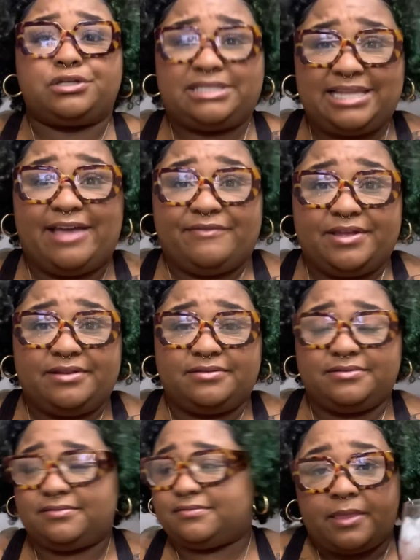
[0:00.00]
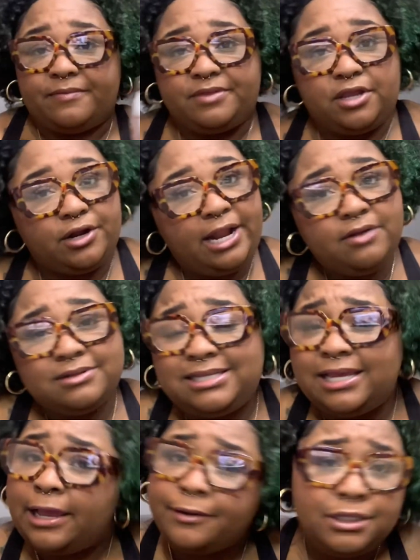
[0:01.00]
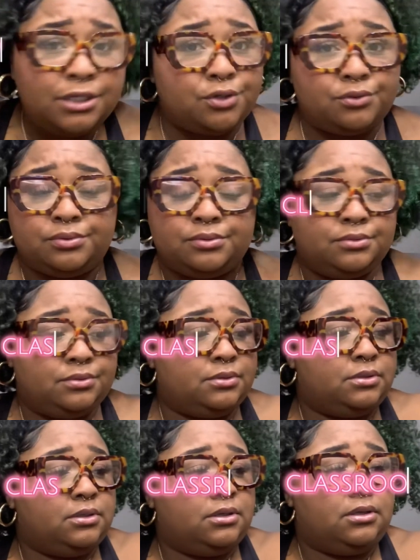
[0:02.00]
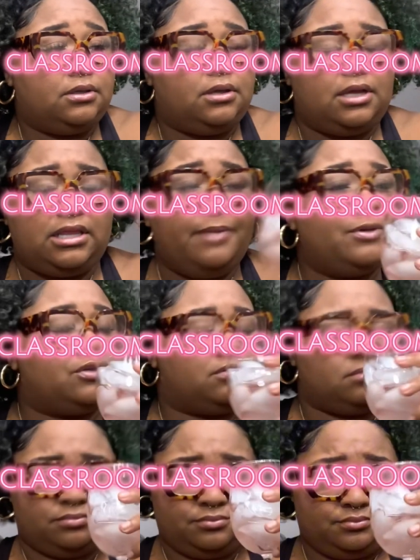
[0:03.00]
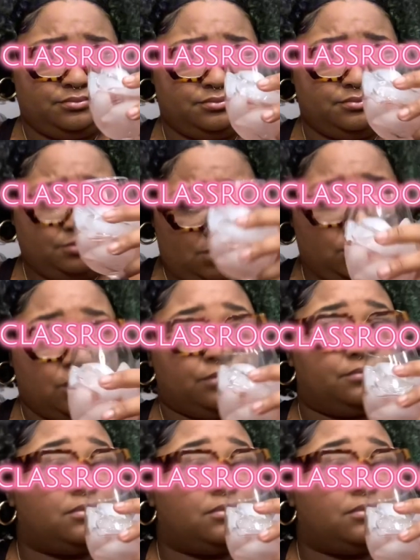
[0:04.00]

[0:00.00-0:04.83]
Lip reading: 7. Girl, they don't tell you. Let me, hold on.